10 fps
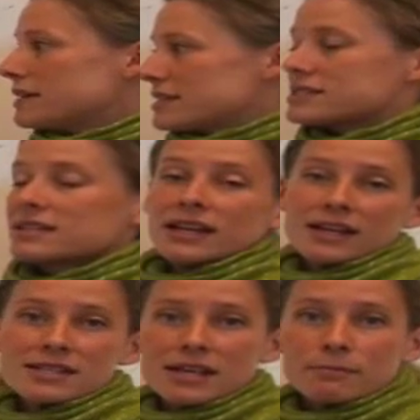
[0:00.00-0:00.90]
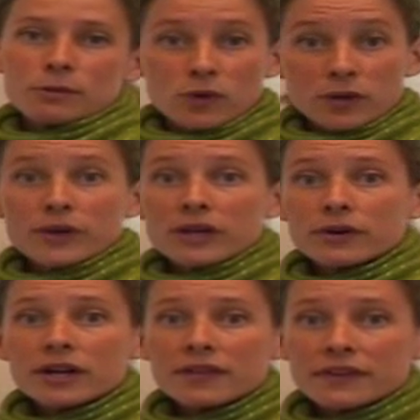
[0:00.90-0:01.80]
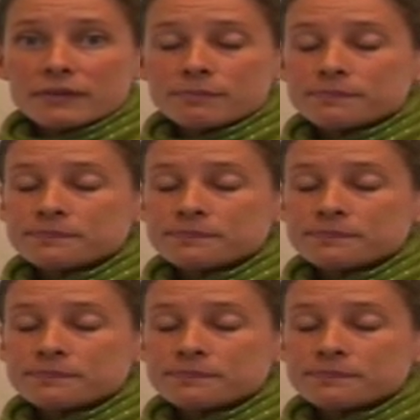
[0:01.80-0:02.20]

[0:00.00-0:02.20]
this landscape in one way or another.